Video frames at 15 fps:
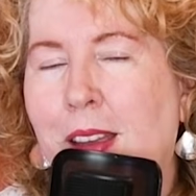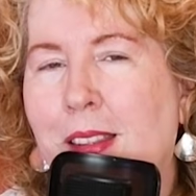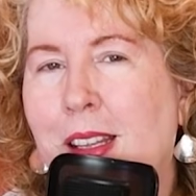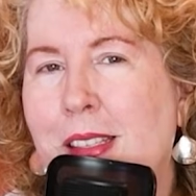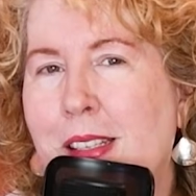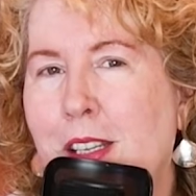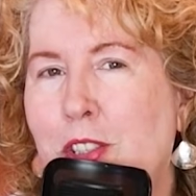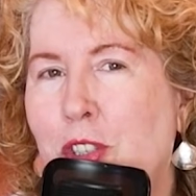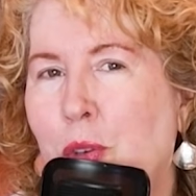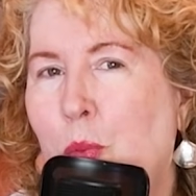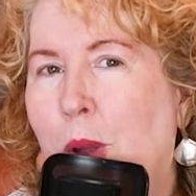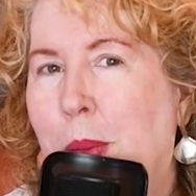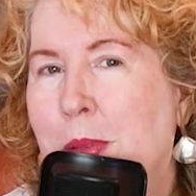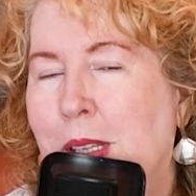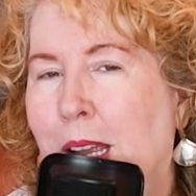Let's get your
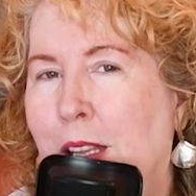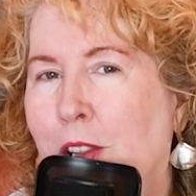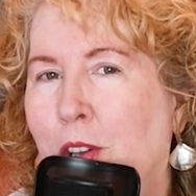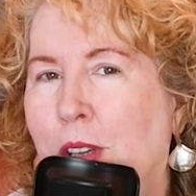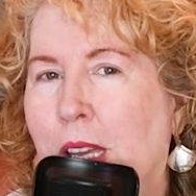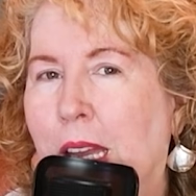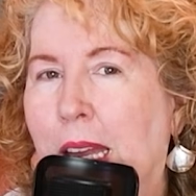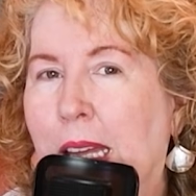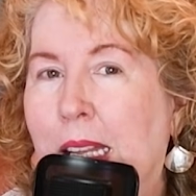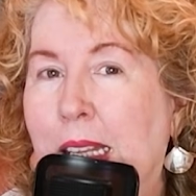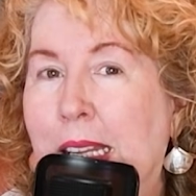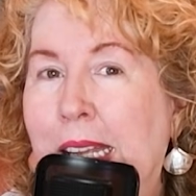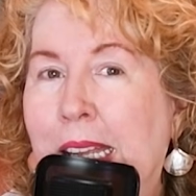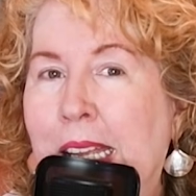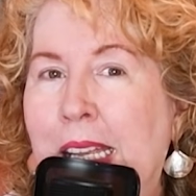website looking
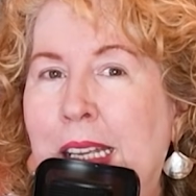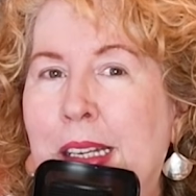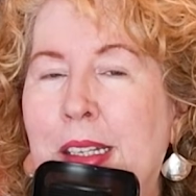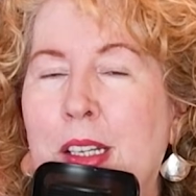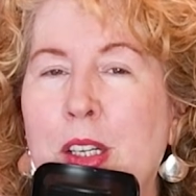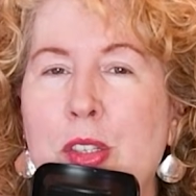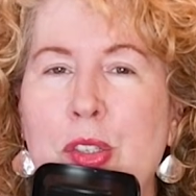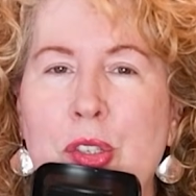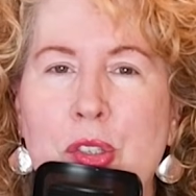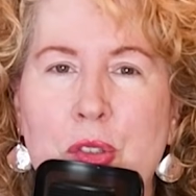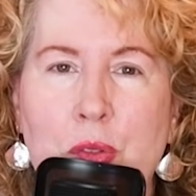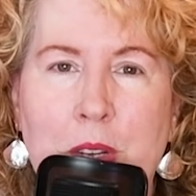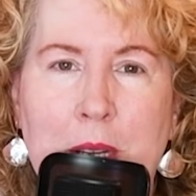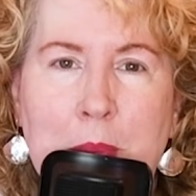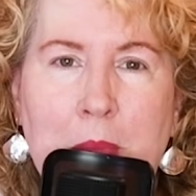clean,
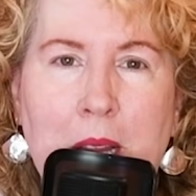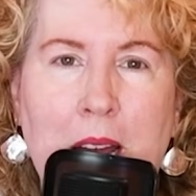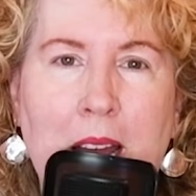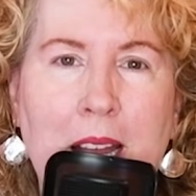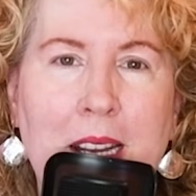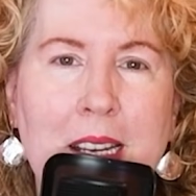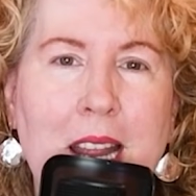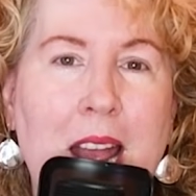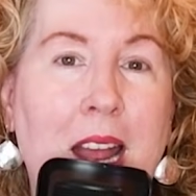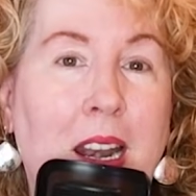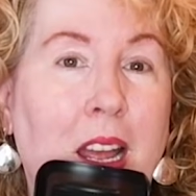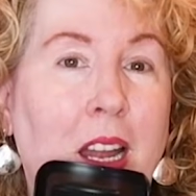streamlined, and